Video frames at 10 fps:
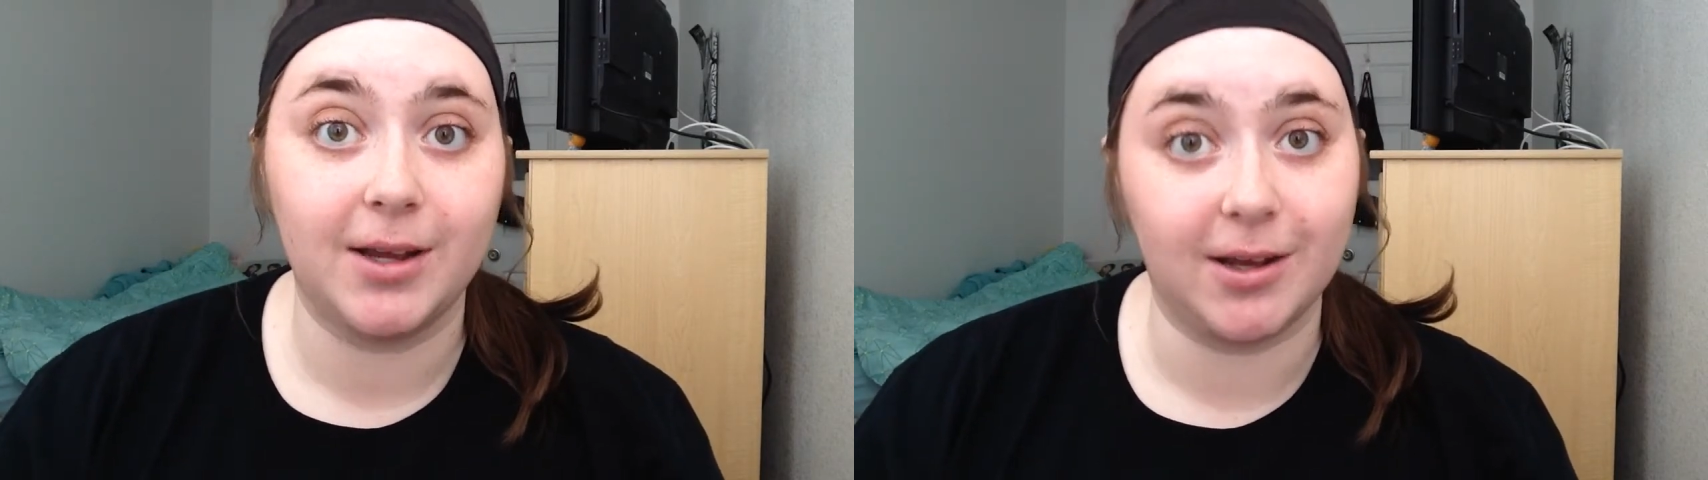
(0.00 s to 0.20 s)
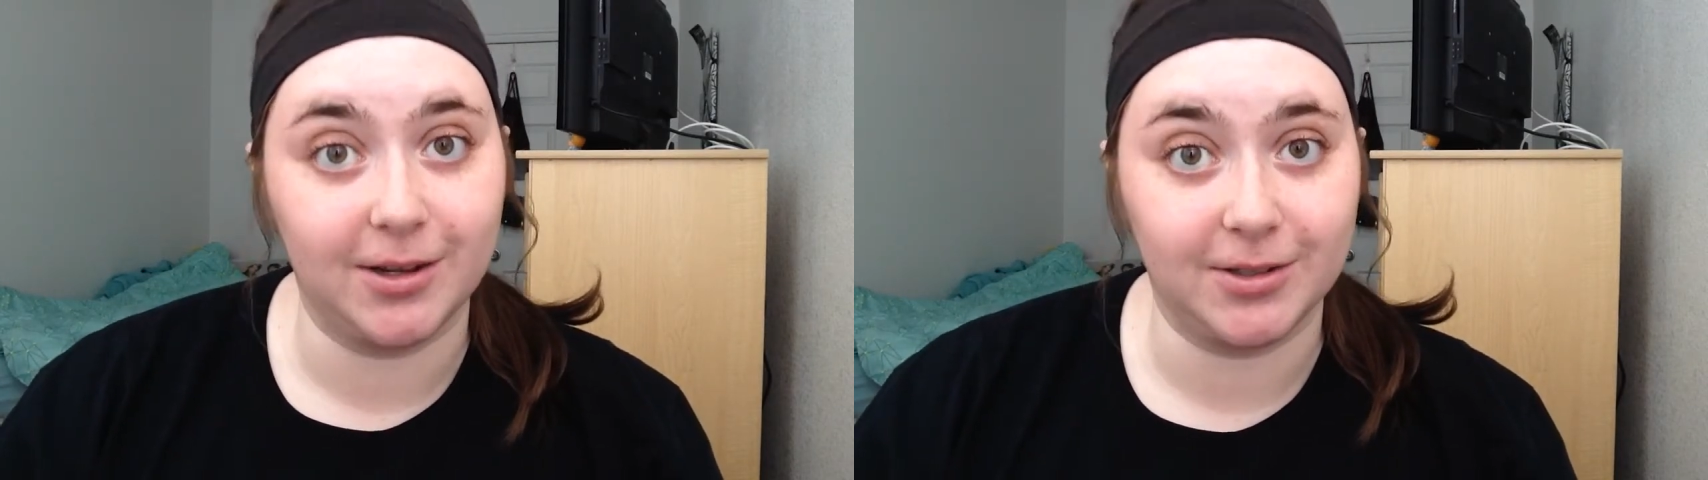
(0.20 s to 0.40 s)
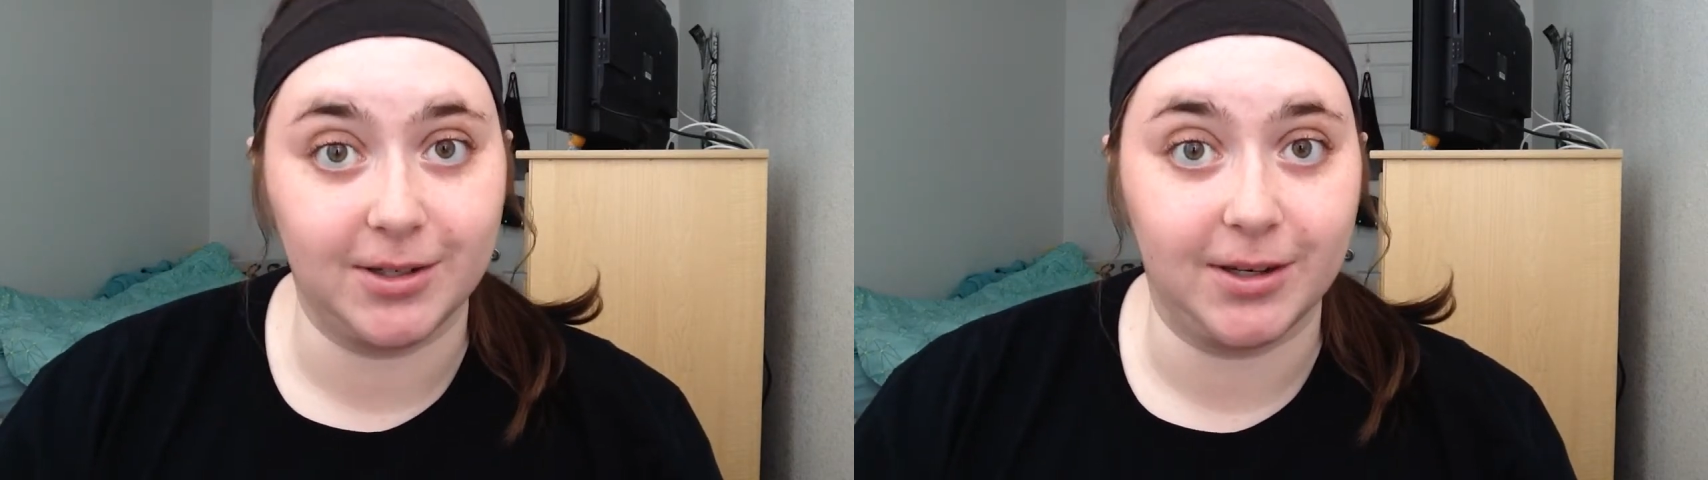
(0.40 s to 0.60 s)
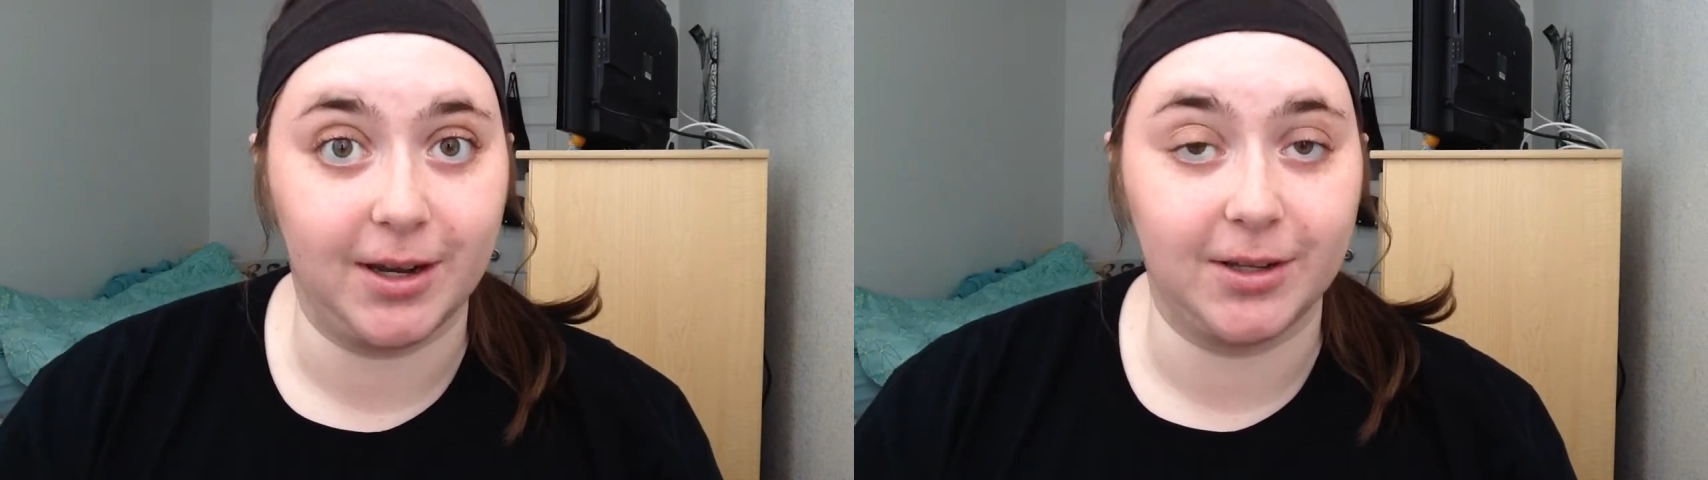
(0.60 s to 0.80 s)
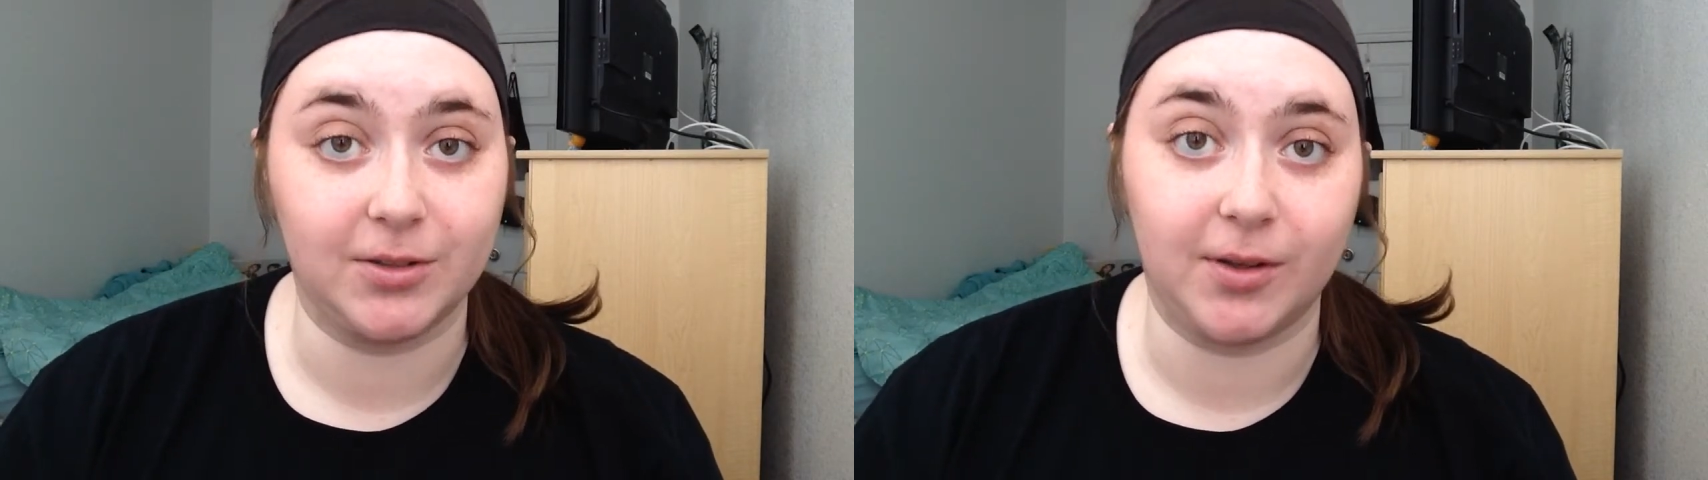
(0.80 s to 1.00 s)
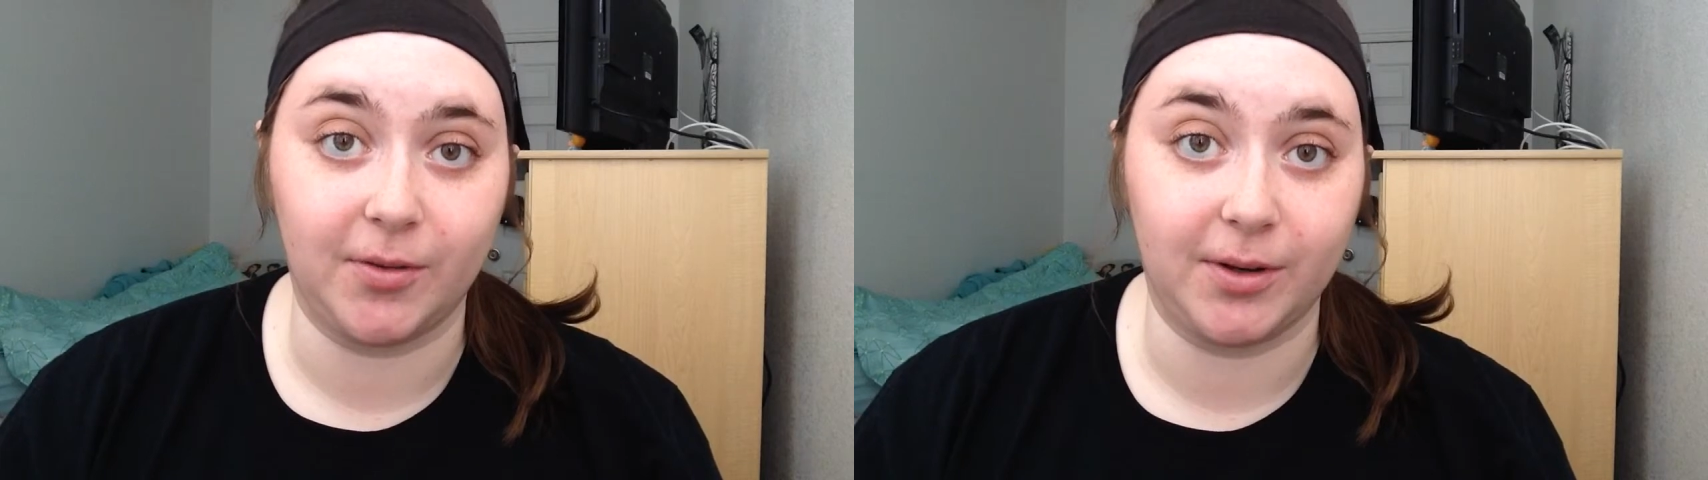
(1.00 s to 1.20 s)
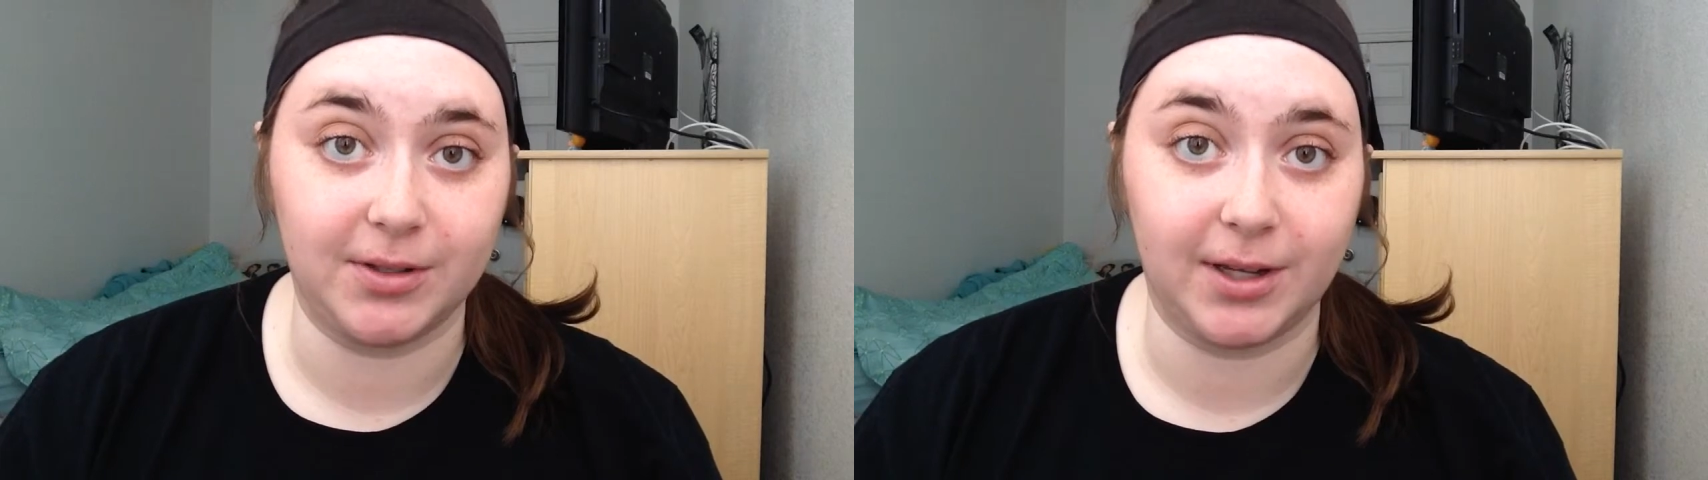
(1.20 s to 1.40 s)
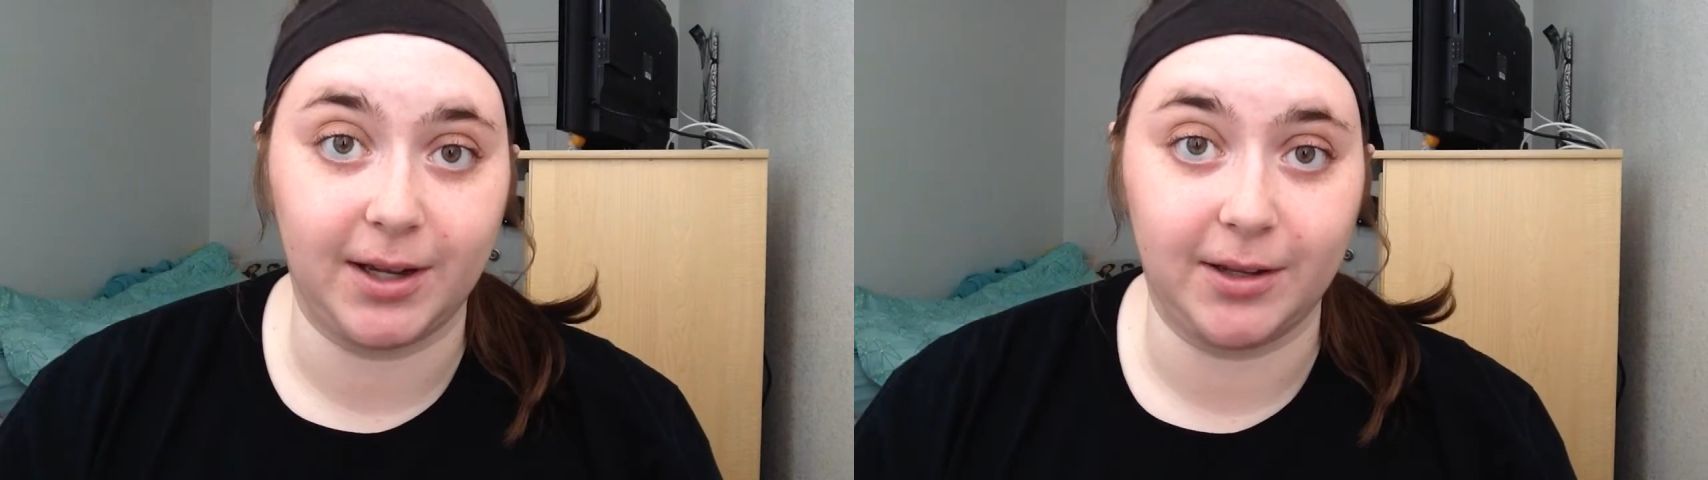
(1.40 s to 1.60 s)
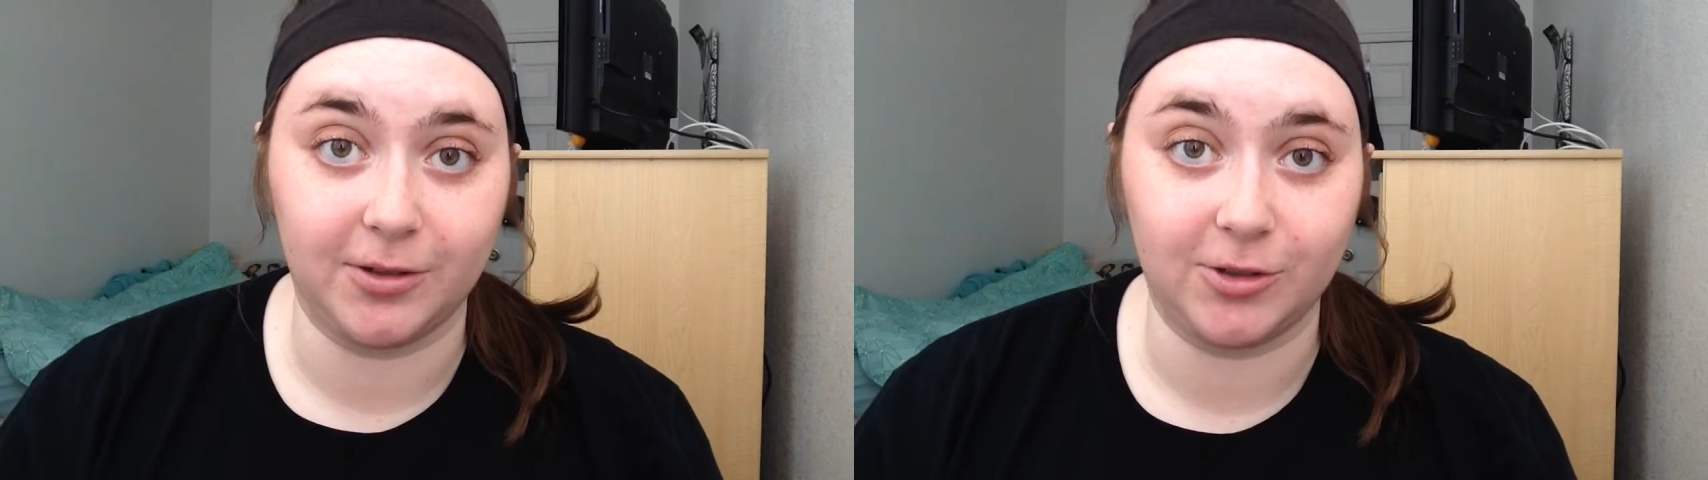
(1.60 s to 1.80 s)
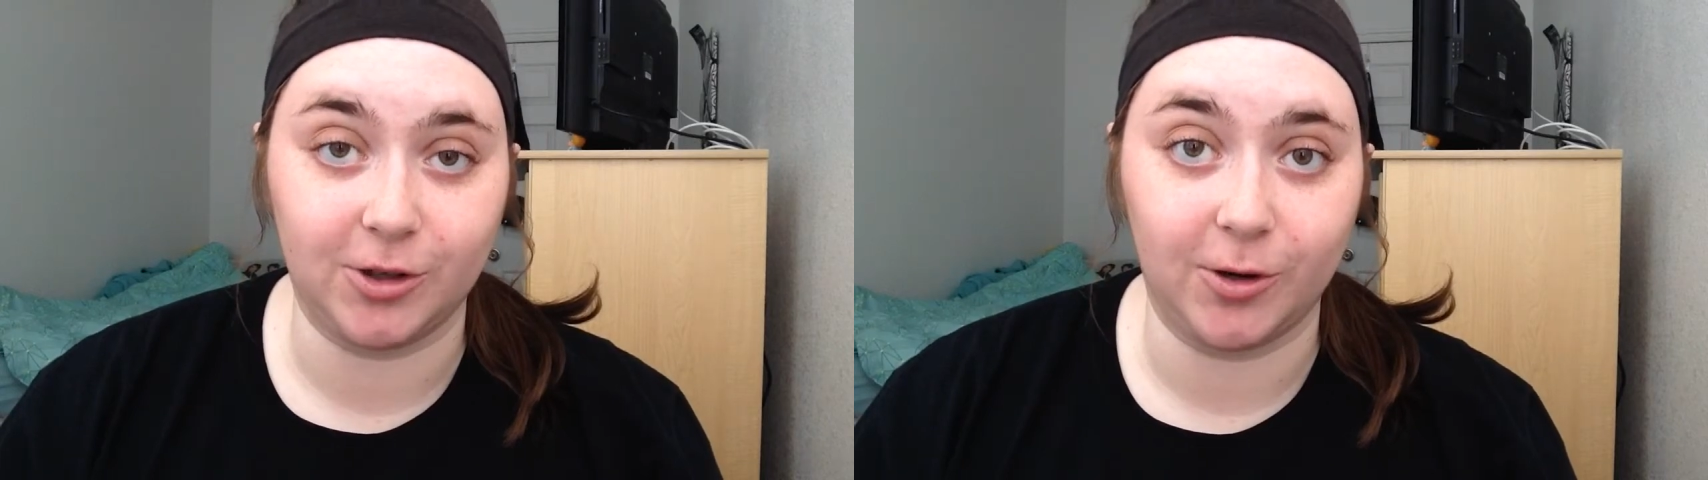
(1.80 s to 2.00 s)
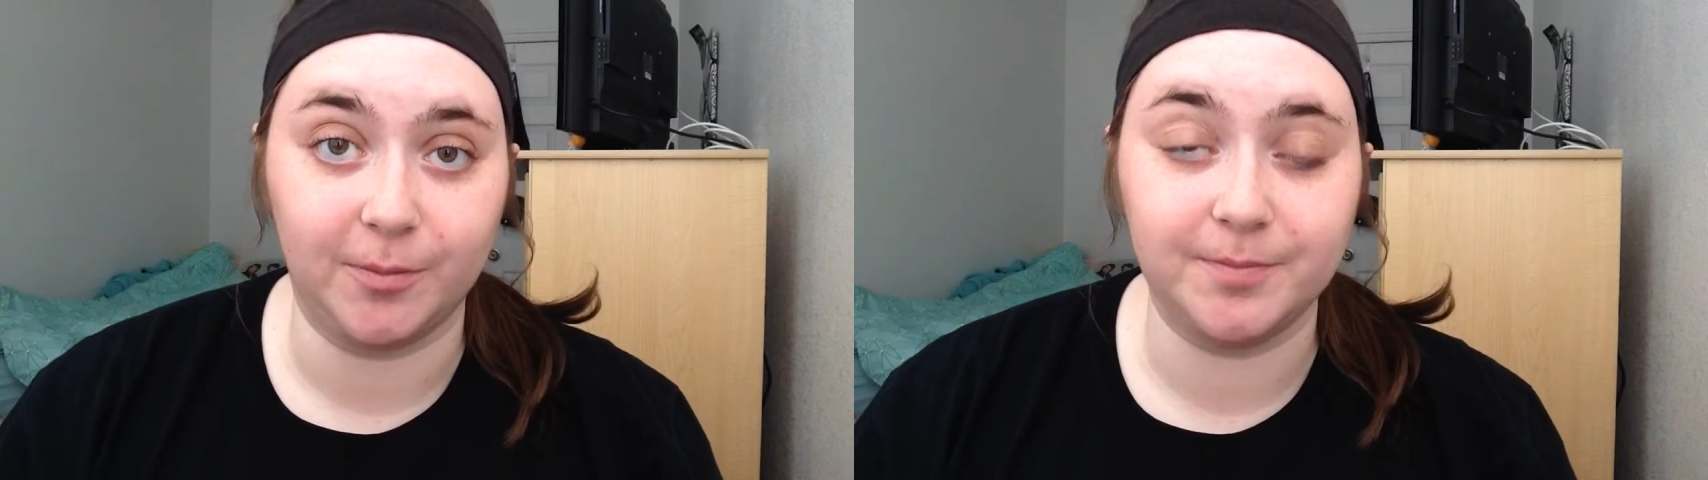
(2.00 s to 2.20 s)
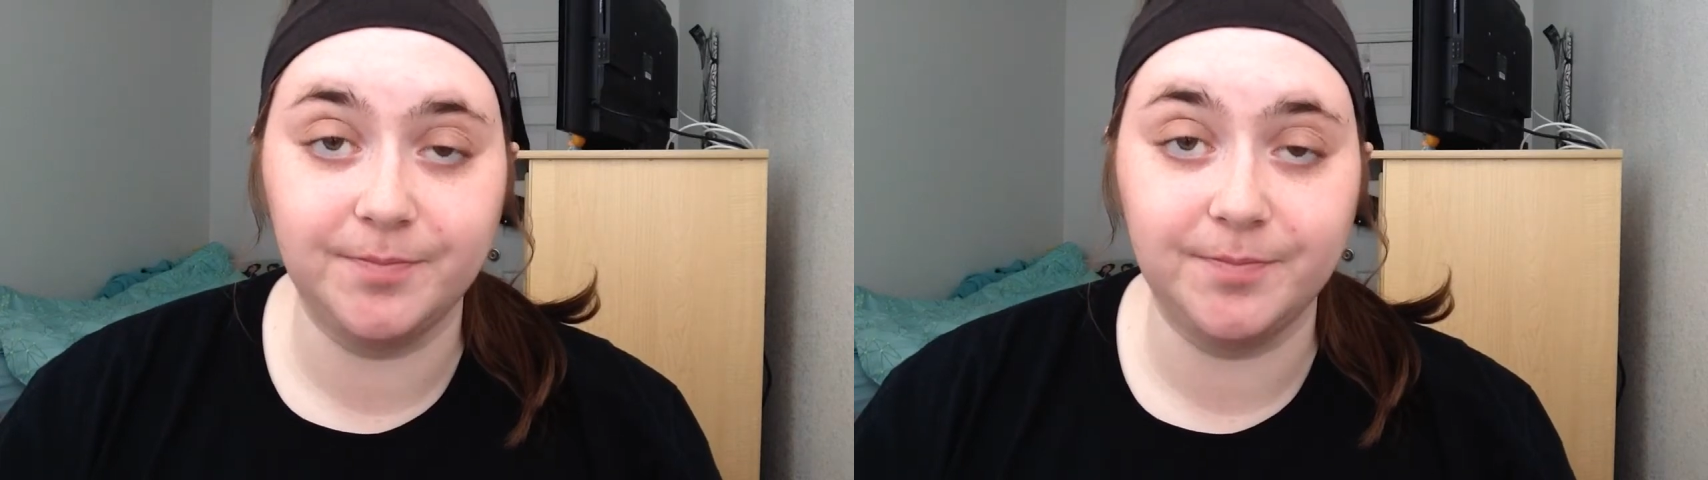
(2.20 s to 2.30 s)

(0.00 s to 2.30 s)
cousin as they would say in the show.